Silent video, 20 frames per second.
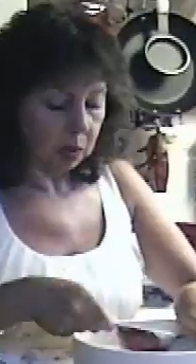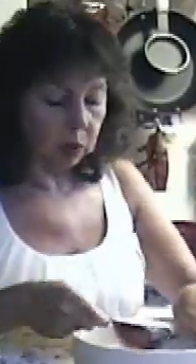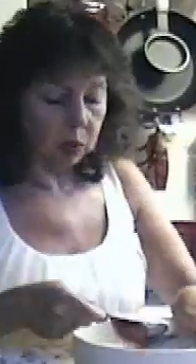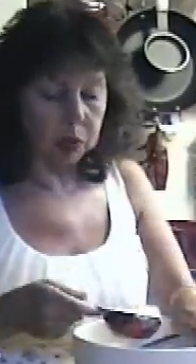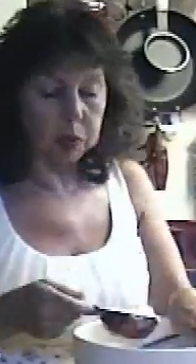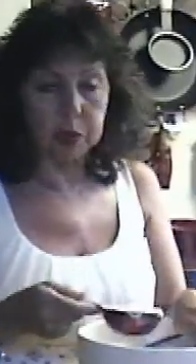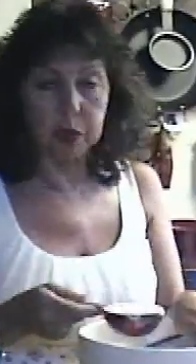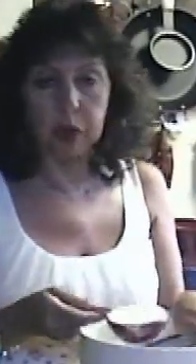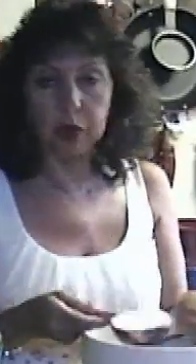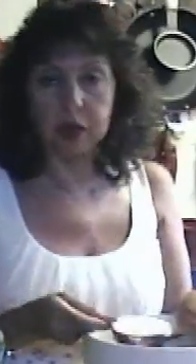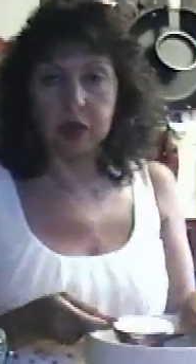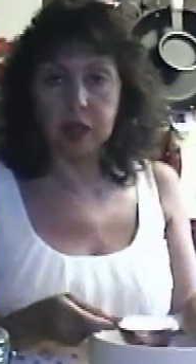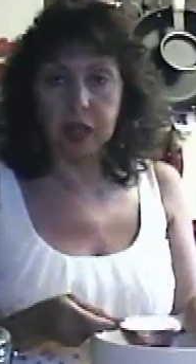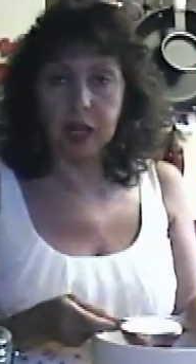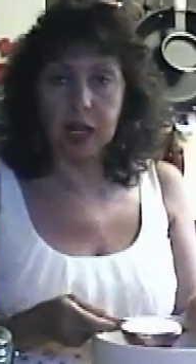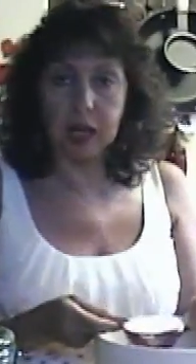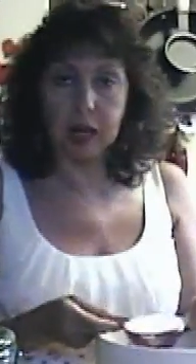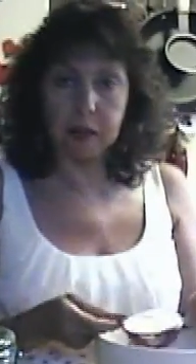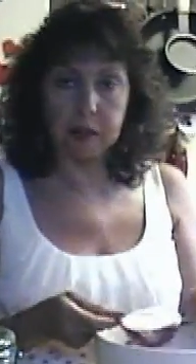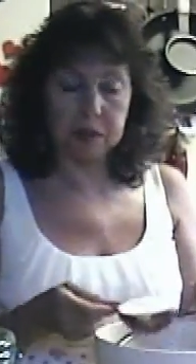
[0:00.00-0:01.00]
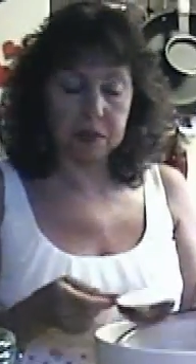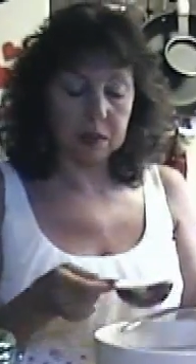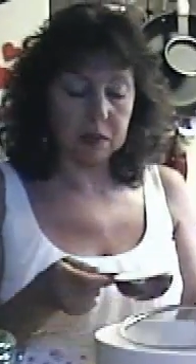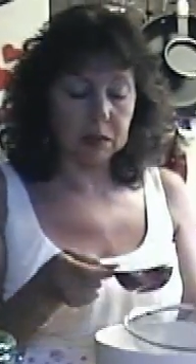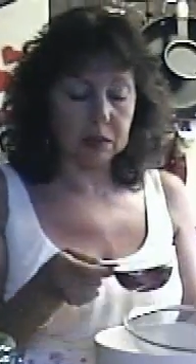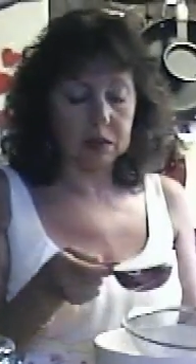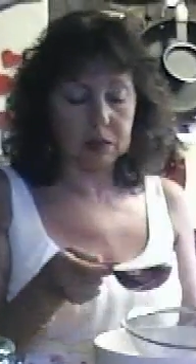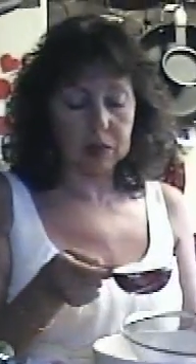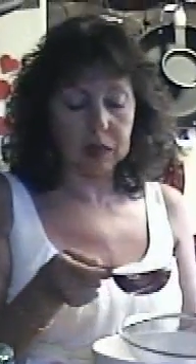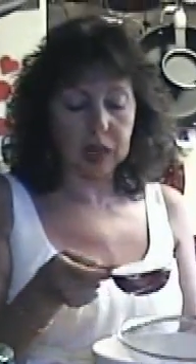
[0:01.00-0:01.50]
We put
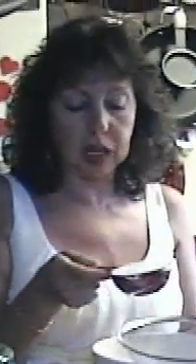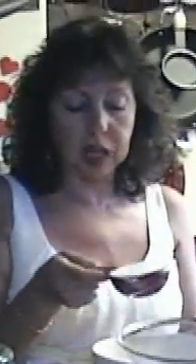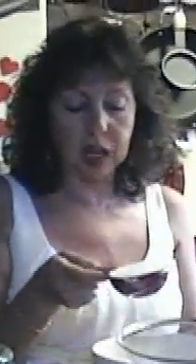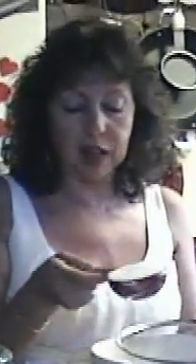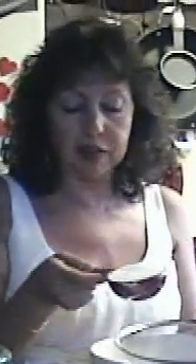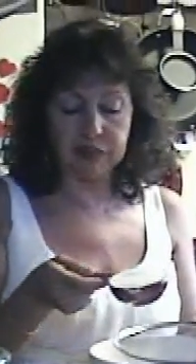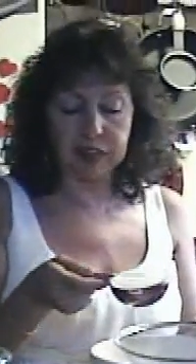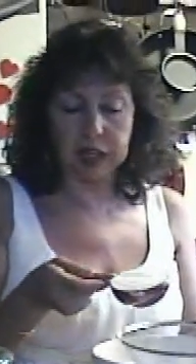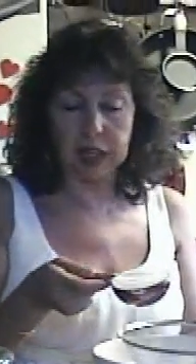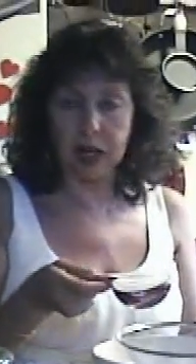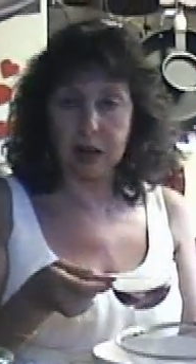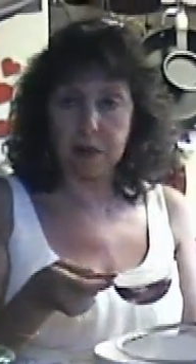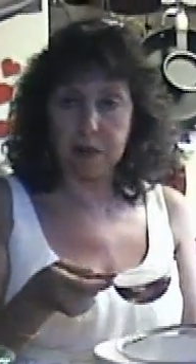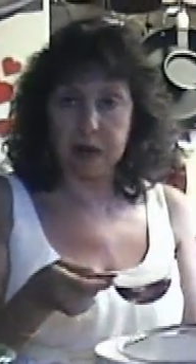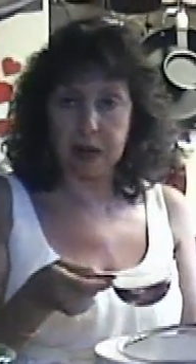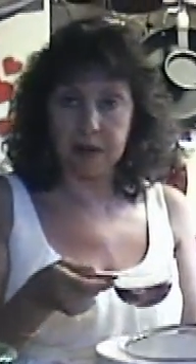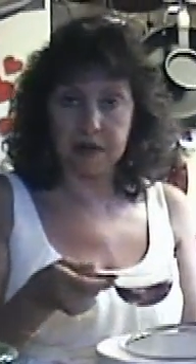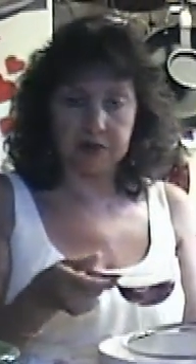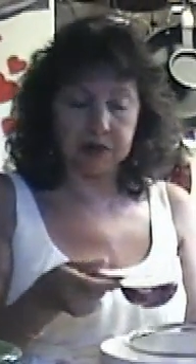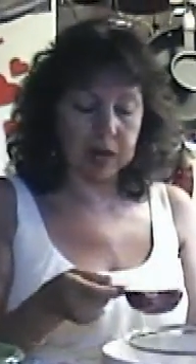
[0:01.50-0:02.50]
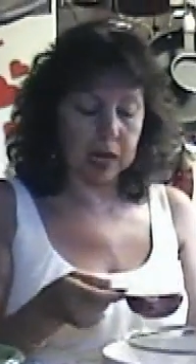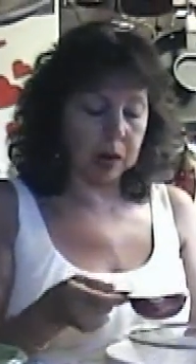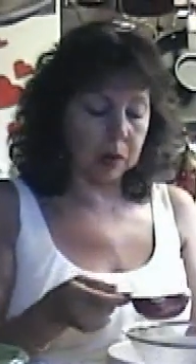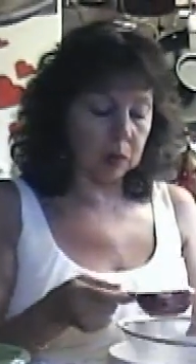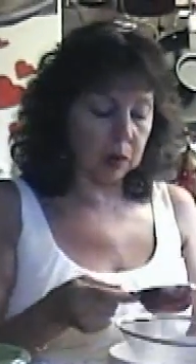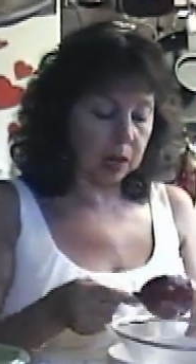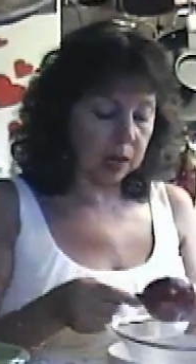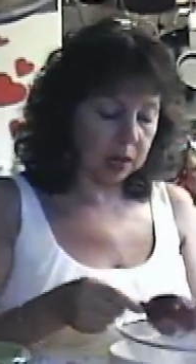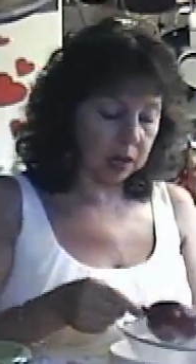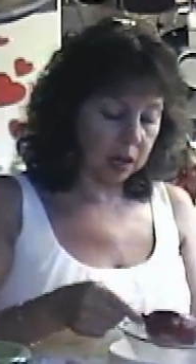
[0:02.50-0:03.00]
half a cup of
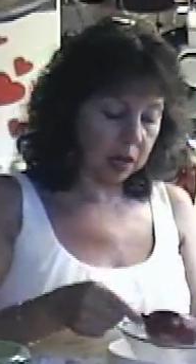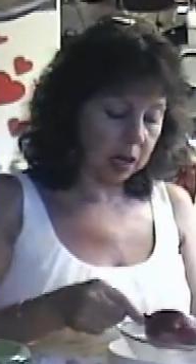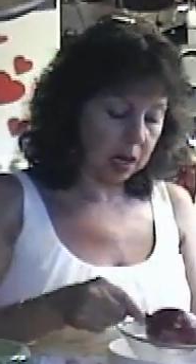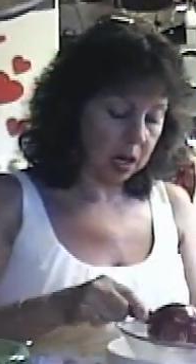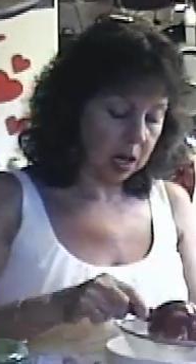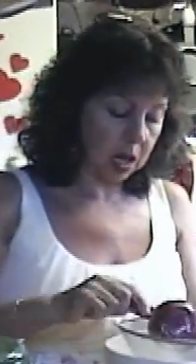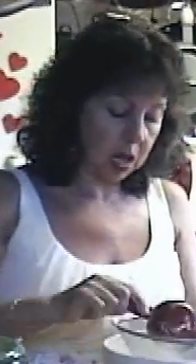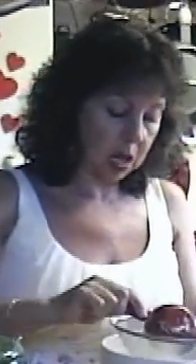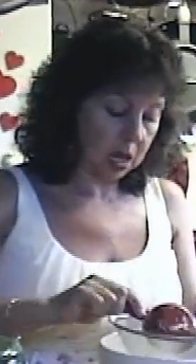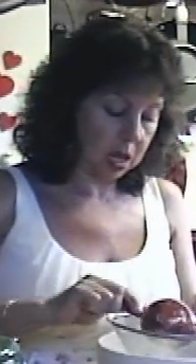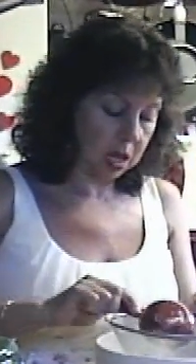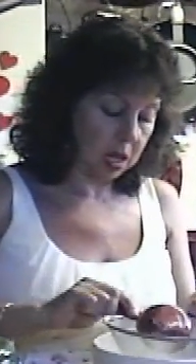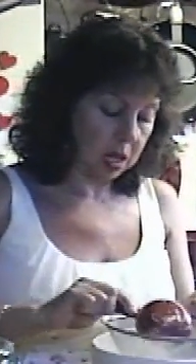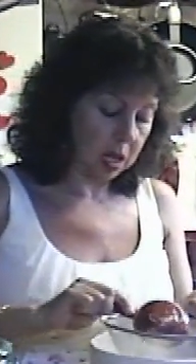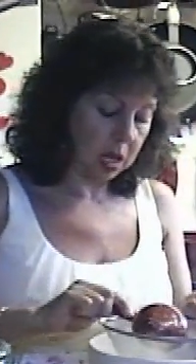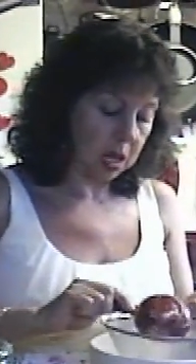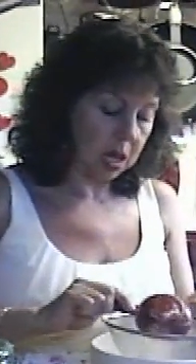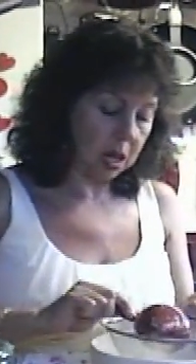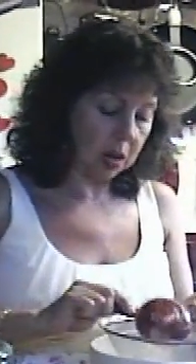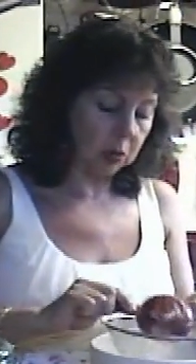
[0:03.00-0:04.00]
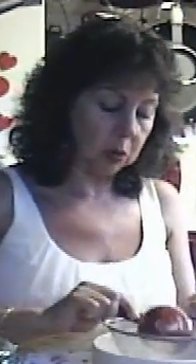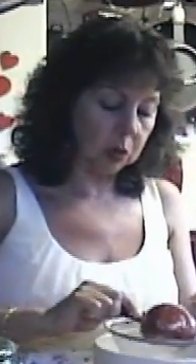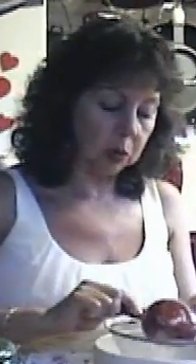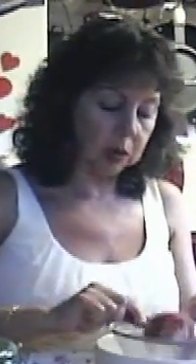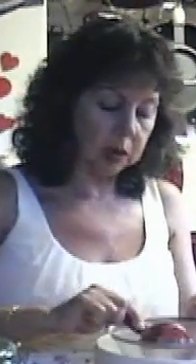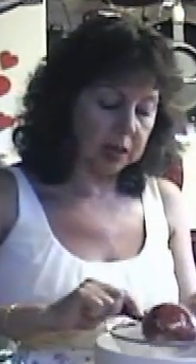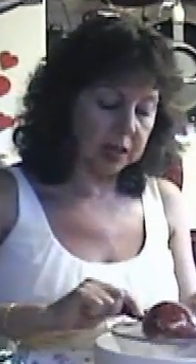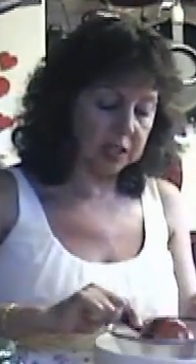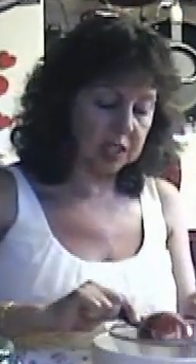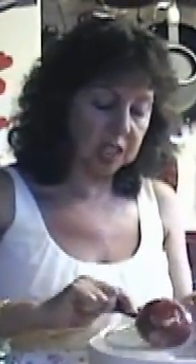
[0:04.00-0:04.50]
flour, and we
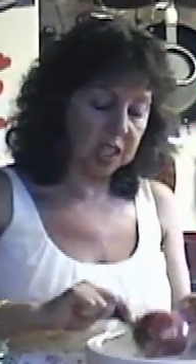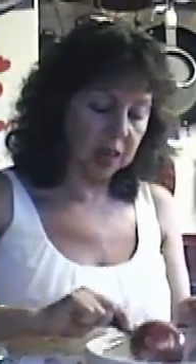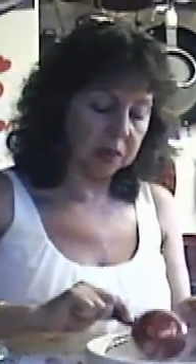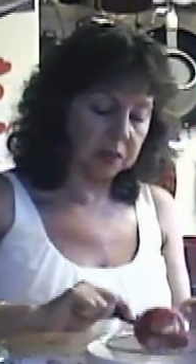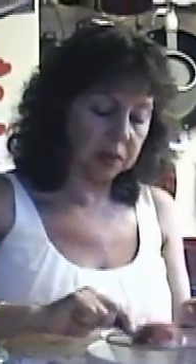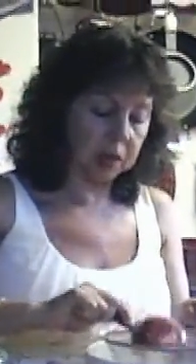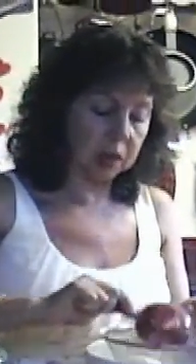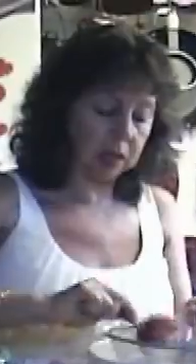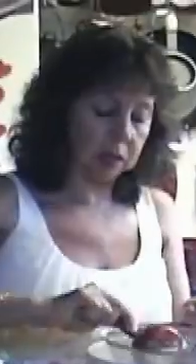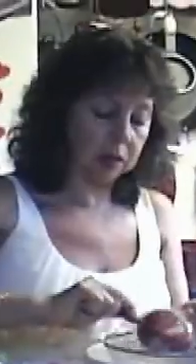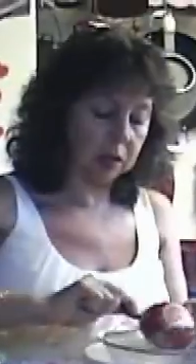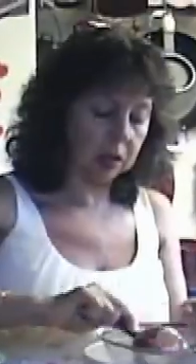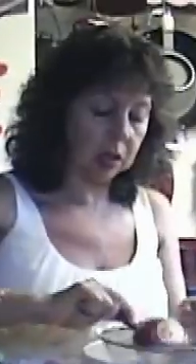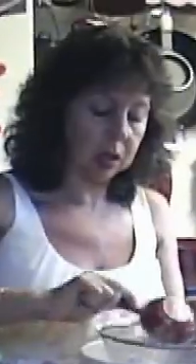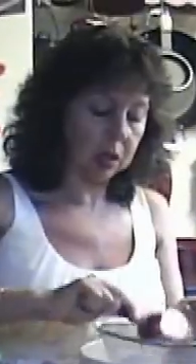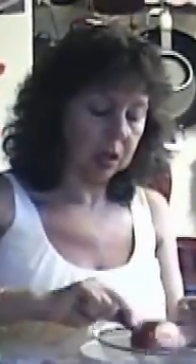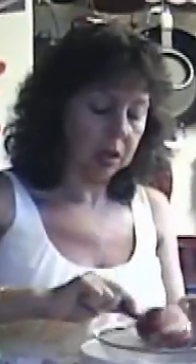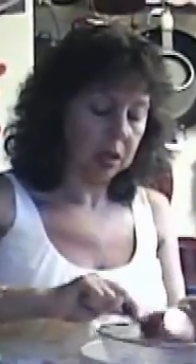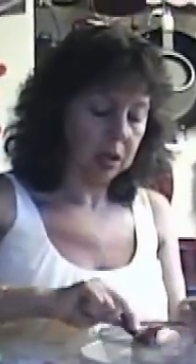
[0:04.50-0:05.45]
want to shake it.